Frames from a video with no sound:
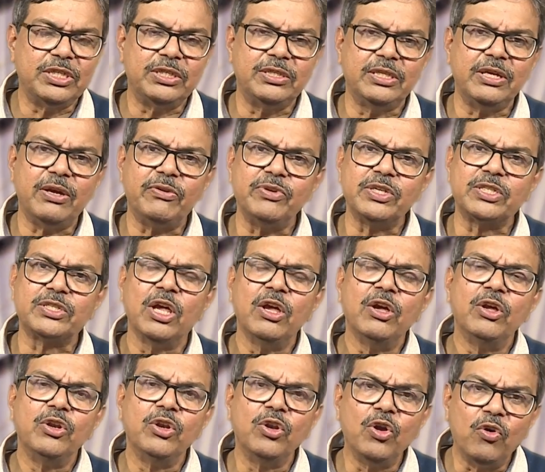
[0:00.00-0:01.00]
there was
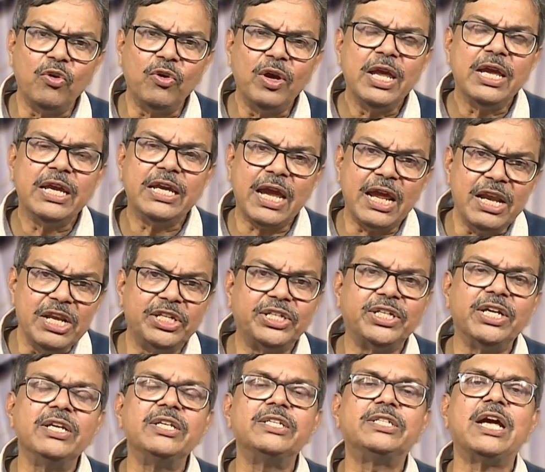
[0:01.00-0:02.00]
no
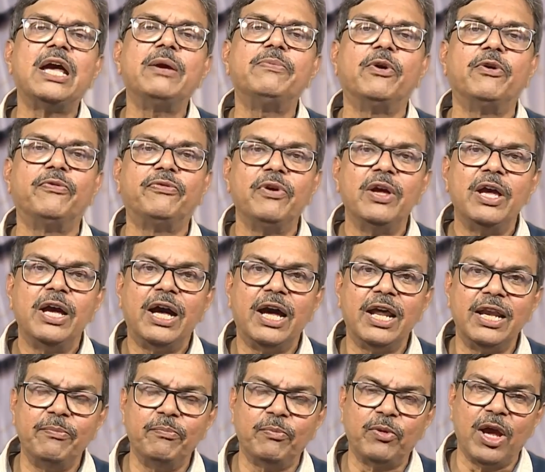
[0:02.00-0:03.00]
Keynesian type of
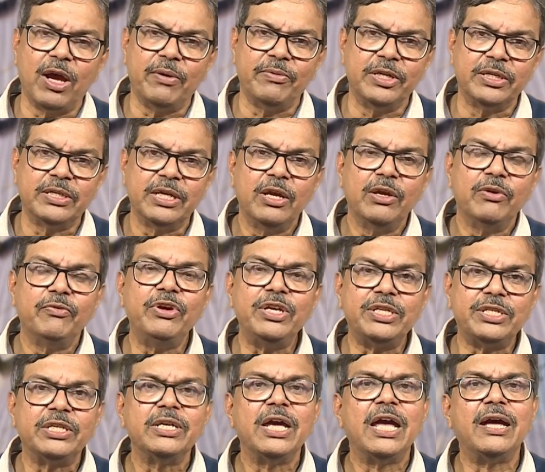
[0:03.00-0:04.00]
unemployment
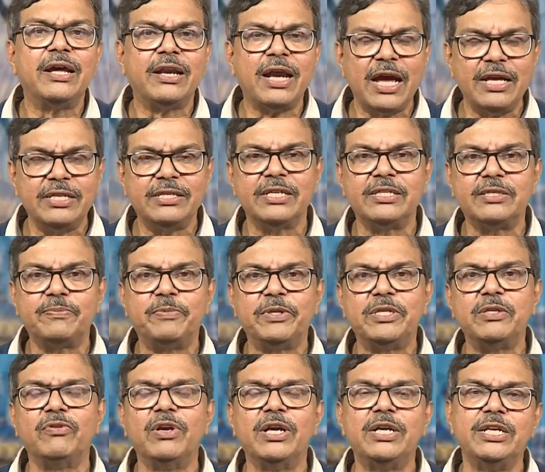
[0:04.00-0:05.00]
which arises
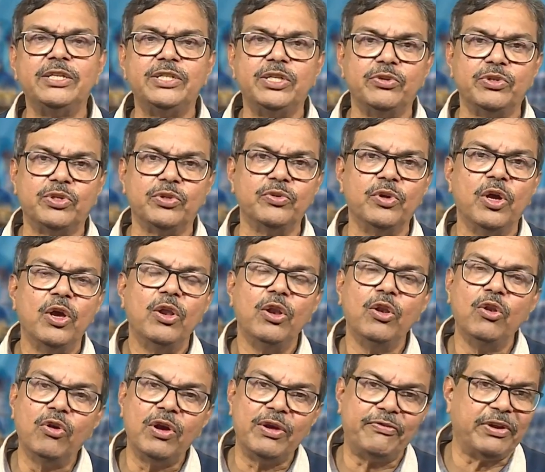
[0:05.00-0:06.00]
particularly due to
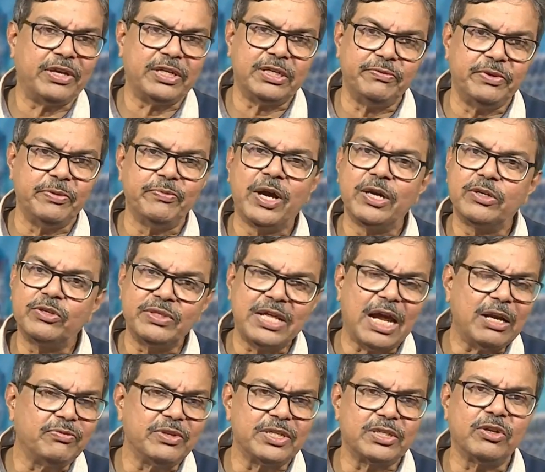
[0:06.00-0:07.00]
low effective demand. So that
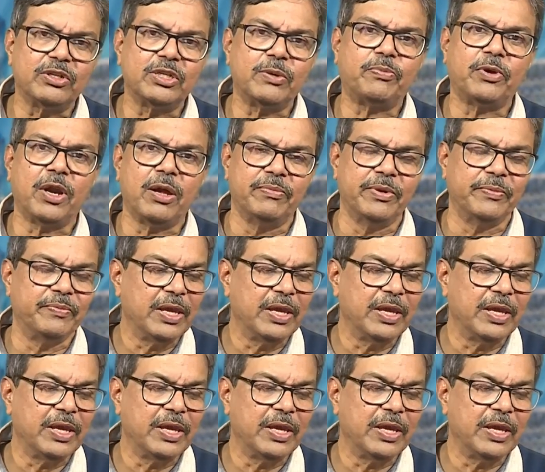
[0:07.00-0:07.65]
was not the problem.